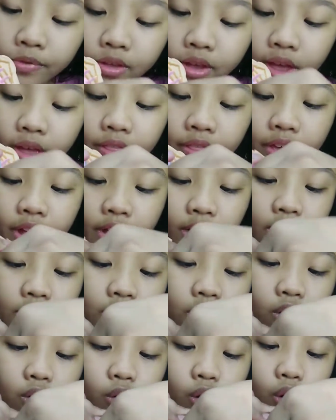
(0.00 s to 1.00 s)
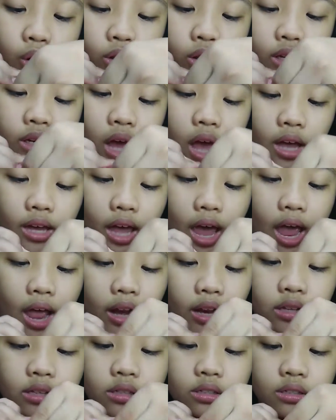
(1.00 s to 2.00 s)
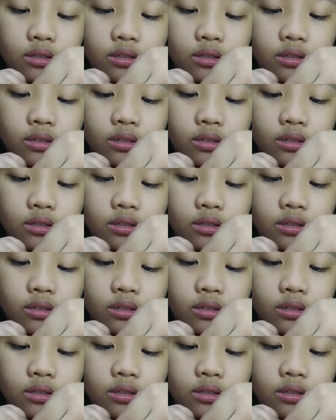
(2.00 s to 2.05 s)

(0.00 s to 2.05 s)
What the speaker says: And then, roll it again.